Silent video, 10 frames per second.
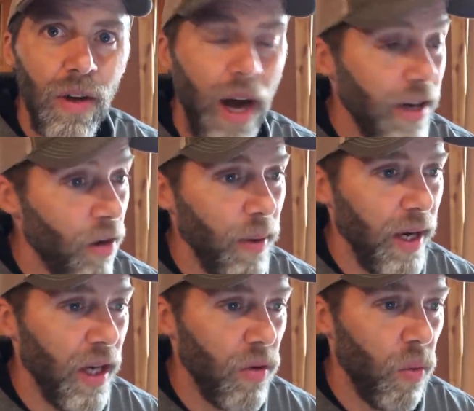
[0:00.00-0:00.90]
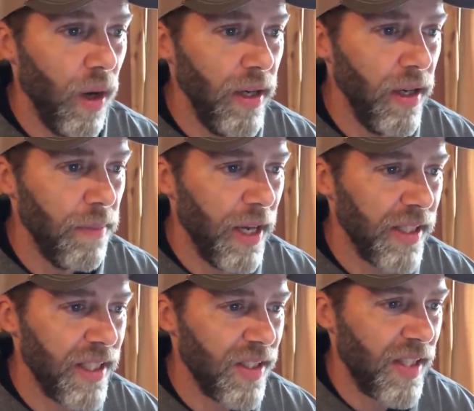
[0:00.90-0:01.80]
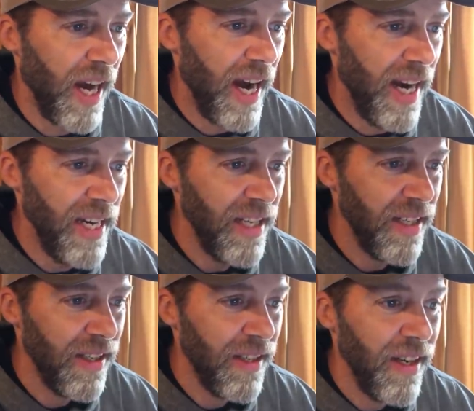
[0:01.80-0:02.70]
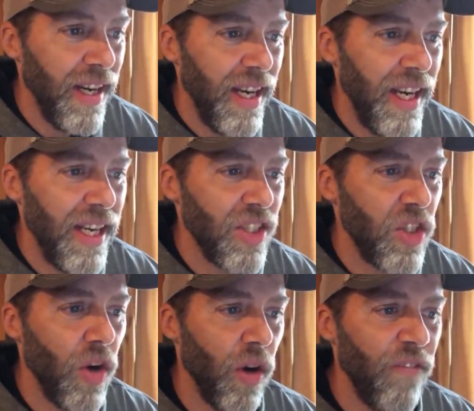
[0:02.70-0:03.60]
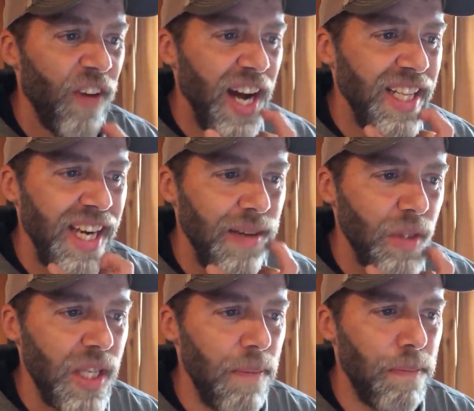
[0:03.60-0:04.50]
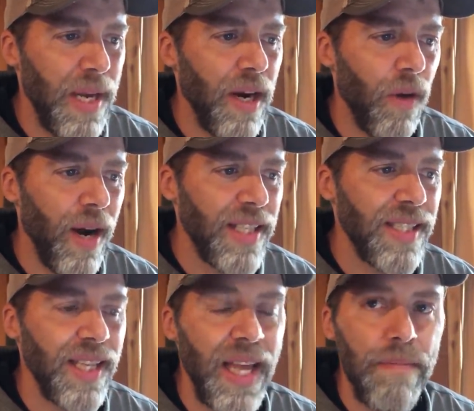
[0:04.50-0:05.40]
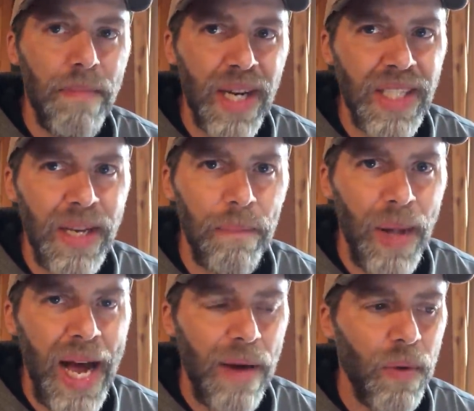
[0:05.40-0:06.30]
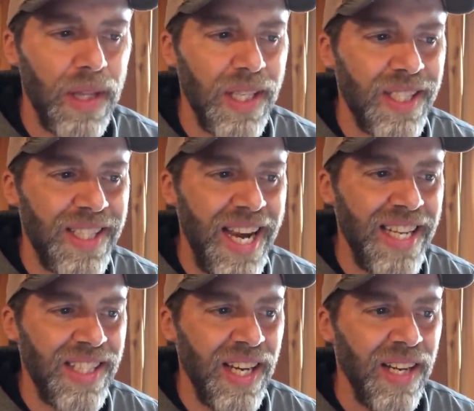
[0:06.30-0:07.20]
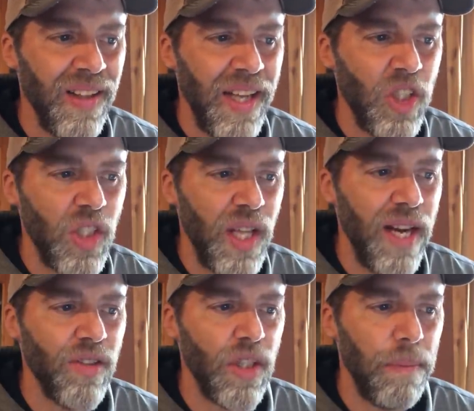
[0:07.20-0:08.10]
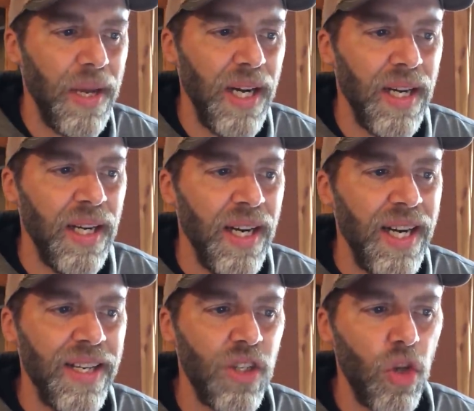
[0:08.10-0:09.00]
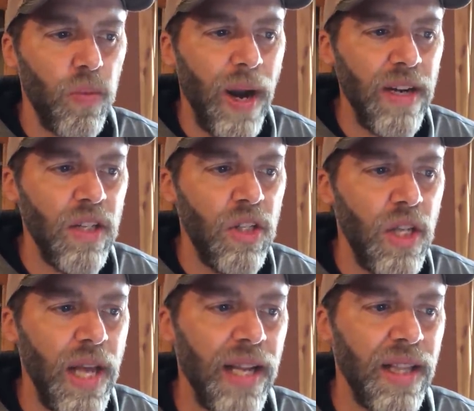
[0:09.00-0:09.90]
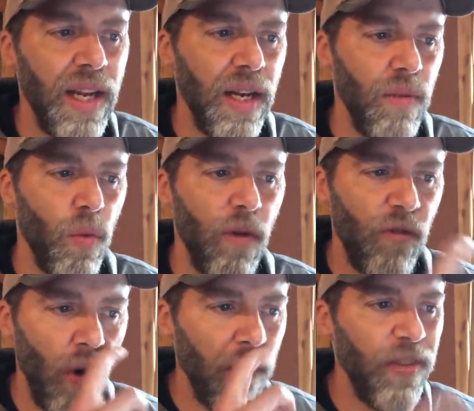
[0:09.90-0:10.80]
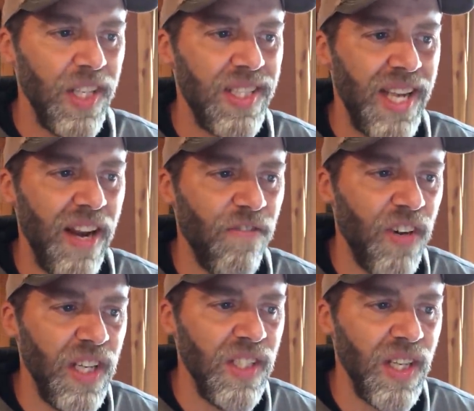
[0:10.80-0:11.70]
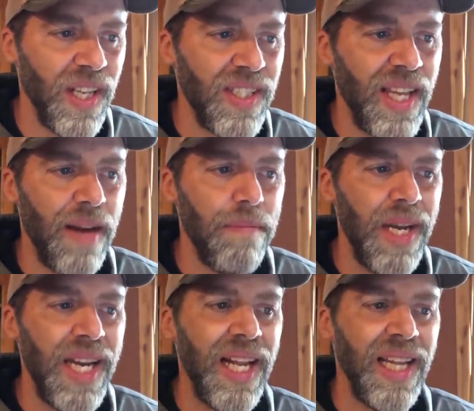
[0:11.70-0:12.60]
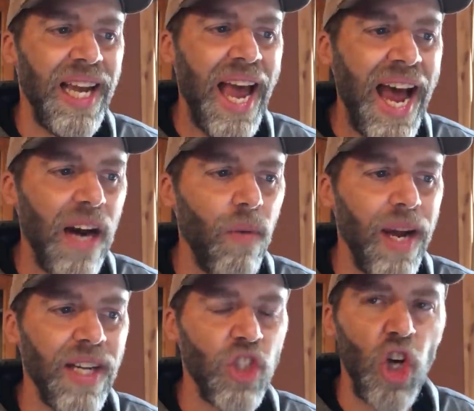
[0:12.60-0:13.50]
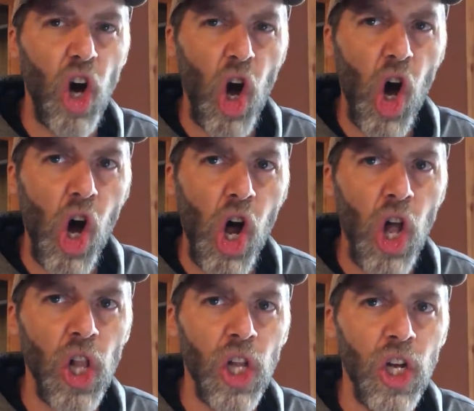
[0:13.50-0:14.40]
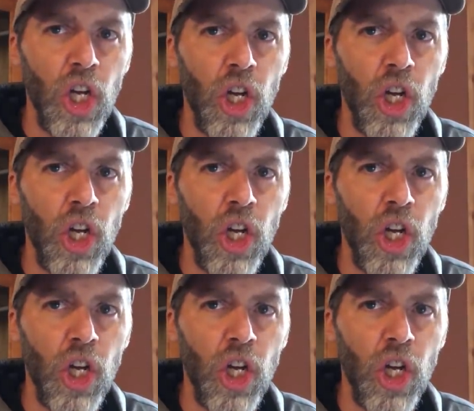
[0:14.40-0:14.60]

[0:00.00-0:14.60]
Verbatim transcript: I know we all wondered about this guy. He has notified the MCBOS that they must comply with the state's legislative subpoena. He has threatened that they will forfeit state funds unless they immediately acquiesce to all,